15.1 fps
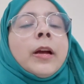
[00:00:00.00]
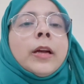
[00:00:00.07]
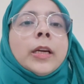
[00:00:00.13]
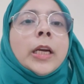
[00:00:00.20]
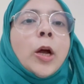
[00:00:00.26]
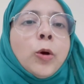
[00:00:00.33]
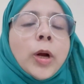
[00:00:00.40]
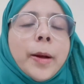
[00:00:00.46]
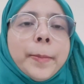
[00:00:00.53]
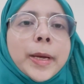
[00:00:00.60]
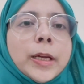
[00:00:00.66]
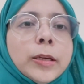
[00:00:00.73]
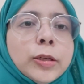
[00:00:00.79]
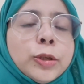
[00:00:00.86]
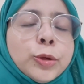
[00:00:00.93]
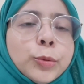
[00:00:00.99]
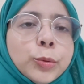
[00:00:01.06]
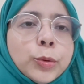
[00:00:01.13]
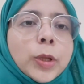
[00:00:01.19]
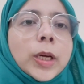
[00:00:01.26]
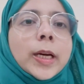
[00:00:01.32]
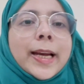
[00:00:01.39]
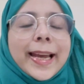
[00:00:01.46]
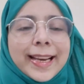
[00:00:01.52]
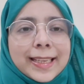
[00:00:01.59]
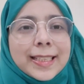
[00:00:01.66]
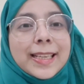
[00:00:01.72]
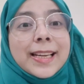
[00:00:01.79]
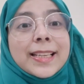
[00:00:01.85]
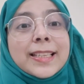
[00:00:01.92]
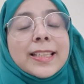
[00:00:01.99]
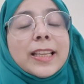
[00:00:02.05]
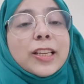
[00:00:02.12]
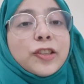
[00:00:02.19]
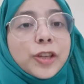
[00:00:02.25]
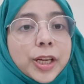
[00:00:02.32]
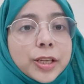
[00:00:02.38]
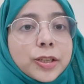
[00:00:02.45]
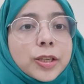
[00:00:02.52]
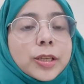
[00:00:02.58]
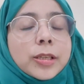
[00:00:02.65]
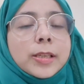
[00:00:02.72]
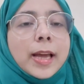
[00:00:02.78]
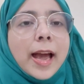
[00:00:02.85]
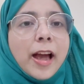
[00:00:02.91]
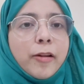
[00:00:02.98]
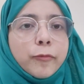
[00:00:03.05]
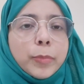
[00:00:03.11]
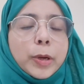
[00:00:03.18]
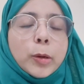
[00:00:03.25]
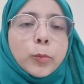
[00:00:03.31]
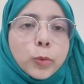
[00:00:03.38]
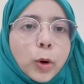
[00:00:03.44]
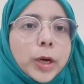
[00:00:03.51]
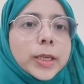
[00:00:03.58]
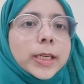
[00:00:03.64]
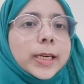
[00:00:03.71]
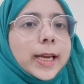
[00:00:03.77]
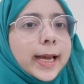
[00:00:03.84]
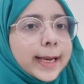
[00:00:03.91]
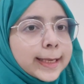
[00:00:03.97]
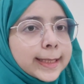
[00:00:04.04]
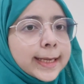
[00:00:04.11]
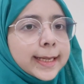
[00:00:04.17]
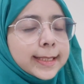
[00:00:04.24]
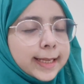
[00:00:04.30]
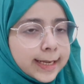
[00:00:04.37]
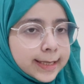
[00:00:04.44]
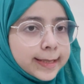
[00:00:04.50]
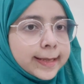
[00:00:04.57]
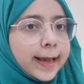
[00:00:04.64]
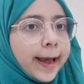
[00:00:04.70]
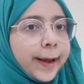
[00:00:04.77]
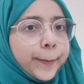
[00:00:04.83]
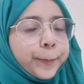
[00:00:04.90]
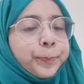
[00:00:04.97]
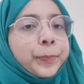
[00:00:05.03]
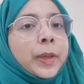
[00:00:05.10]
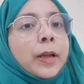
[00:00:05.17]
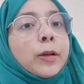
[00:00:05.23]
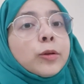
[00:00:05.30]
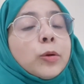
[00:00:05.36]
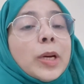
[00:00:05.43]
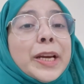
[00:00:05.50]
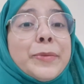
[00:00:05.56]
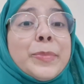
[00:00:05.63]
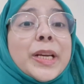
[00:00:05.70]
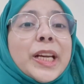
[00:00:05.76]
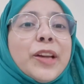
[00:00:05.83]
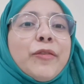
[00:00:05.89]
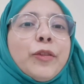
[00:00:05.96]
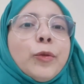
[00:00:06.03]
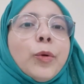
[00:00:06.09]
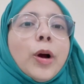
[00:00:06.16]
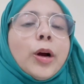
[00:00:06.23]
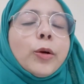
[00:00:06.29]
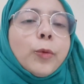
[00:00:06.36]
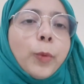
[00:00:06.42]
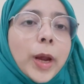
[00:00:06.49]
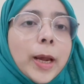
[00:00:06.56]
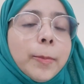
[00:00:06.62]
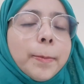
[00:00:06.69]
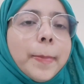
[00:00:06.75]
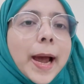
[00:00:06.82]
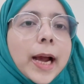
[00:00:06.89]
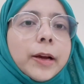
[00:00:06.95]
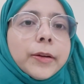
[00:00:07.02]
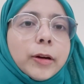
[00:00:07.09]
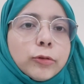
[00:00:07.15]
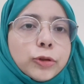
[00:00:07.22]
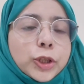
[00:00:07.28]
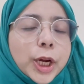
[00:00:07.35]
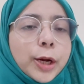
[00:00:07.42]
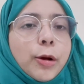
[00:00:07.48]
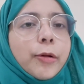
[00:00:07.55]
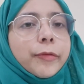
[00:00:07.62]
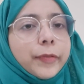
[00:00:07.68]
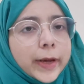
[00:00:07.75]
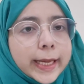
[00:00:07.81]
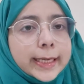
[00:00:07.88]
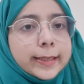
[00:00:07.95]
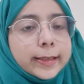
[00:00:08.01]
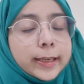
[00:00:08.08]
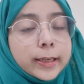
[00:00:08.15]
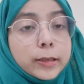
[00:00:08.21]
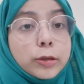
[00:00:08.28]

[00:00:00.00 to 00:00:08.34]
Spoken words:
Now coming to the LDS, the changes have been brought in LDS exam. So let me give you a quick background check of LDS.